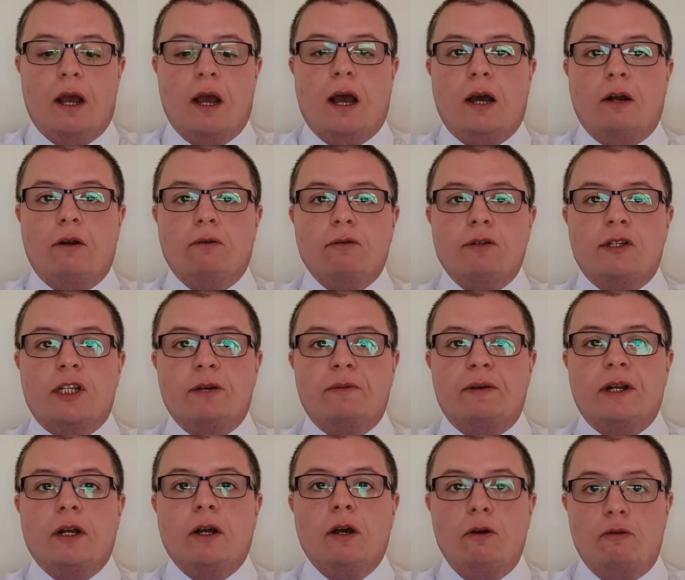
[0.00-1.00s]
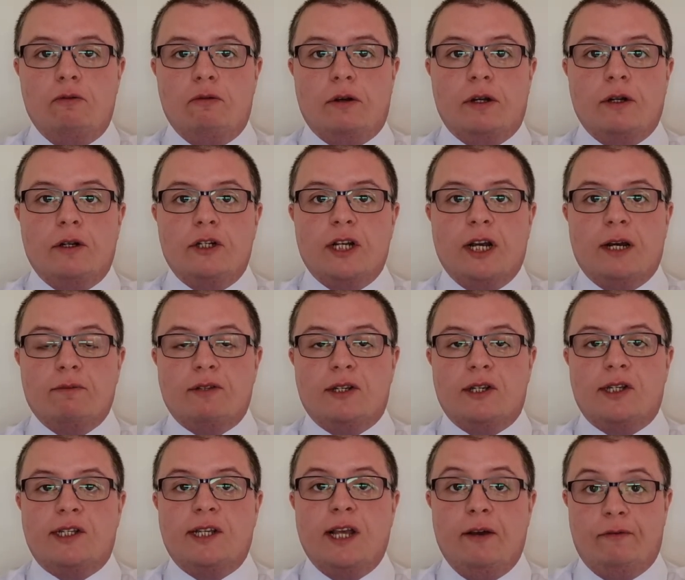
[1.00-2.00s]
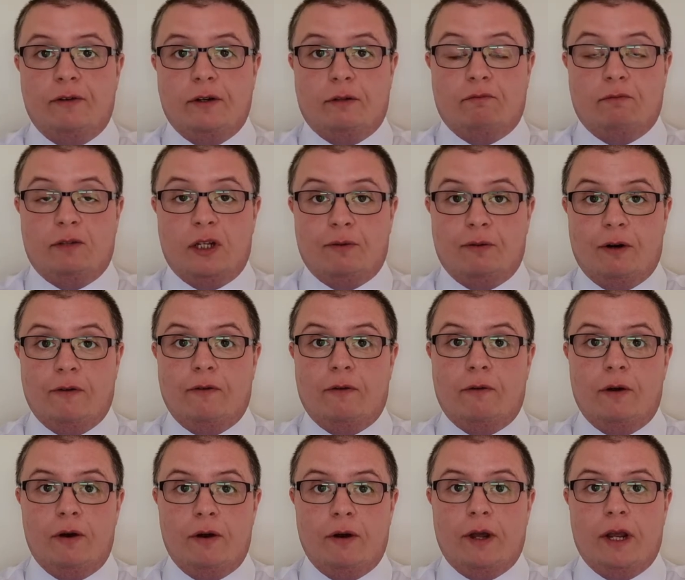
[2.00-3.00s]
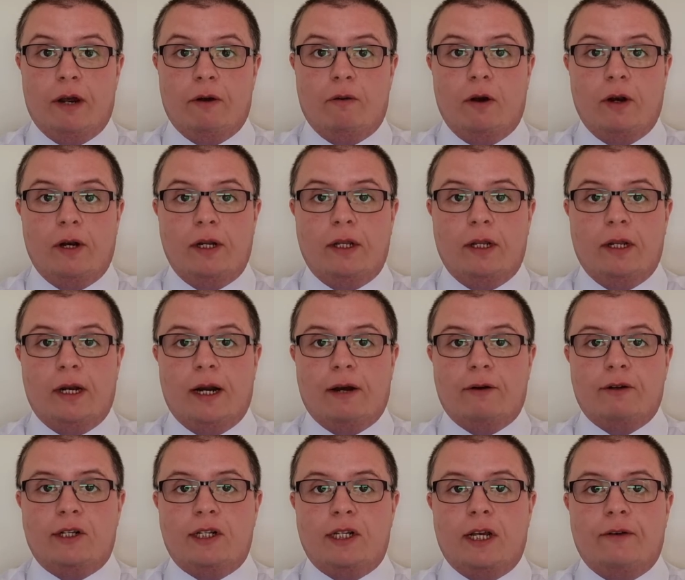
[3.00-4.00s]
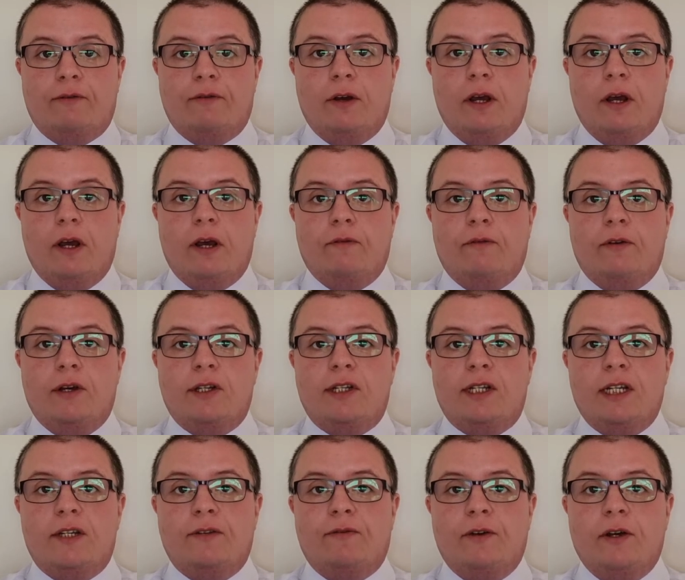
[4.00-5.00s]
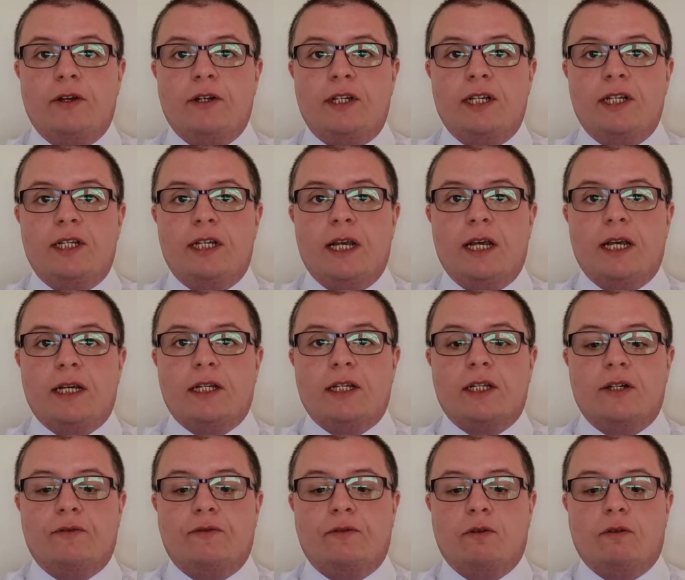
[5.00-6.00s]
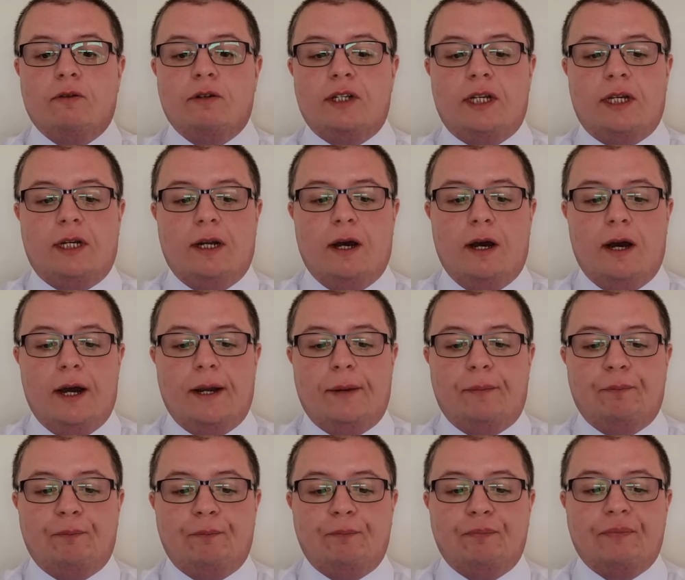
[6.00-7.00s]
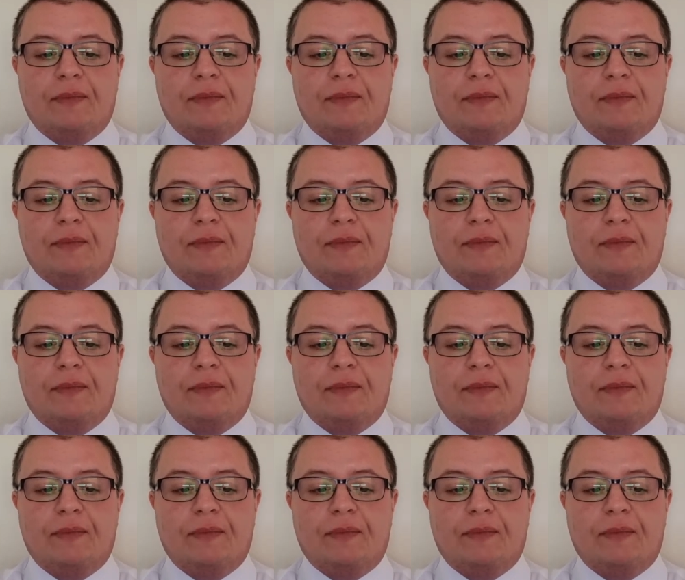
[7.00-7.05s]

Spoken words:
and also in Luke chapter 7, so rather earlier on in the narrative, verses 36 to 49.